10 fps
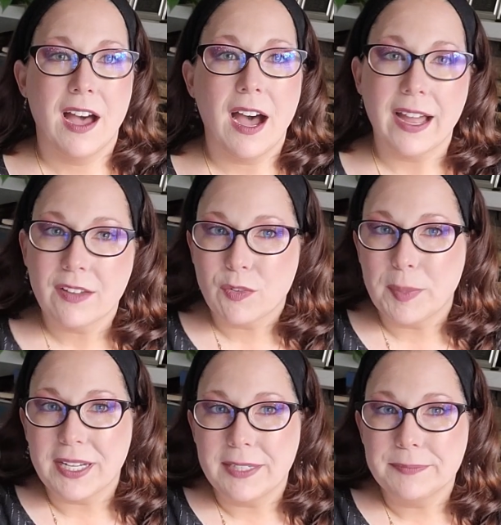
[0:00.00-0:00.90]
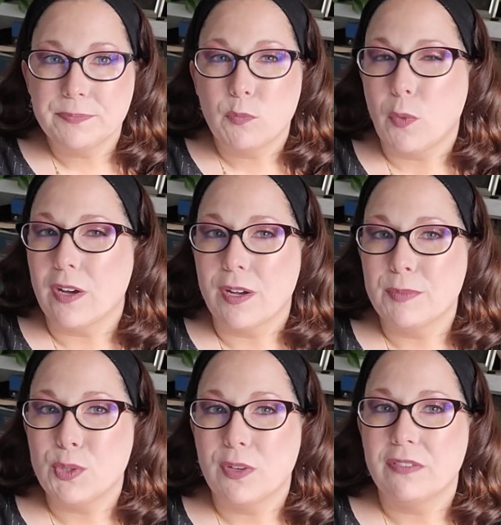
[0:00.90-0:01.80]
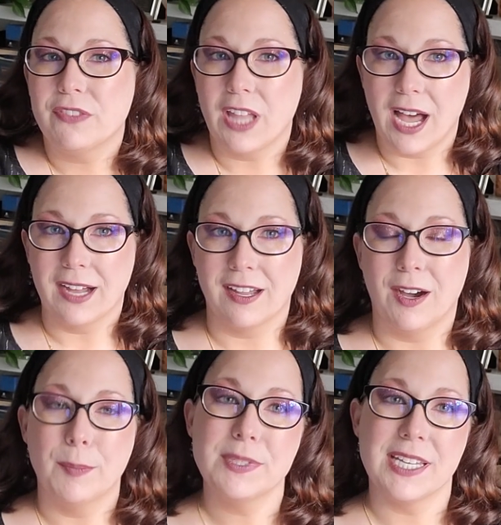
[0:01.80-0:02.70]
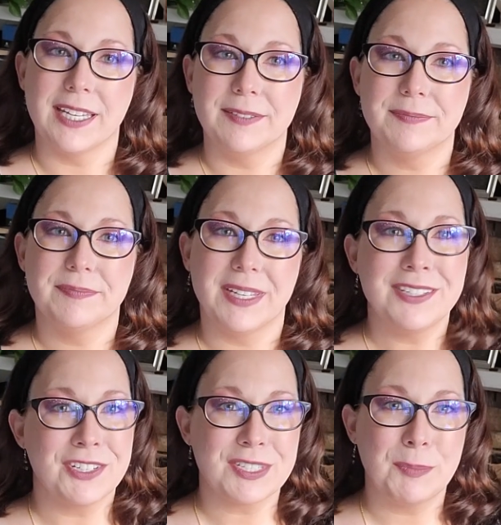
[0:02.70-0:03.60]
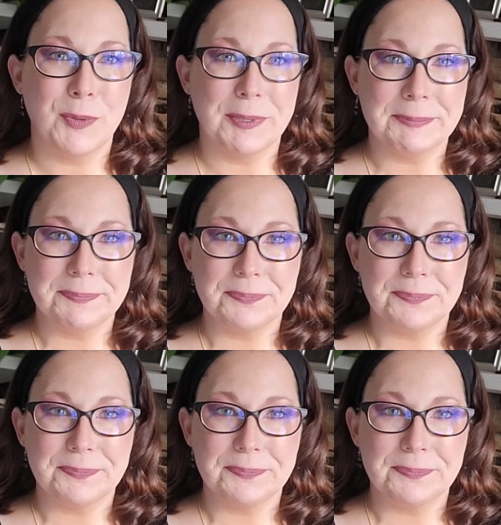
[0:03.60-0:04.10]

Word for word: Hi everybody, welcome to a vlog update in just a moment.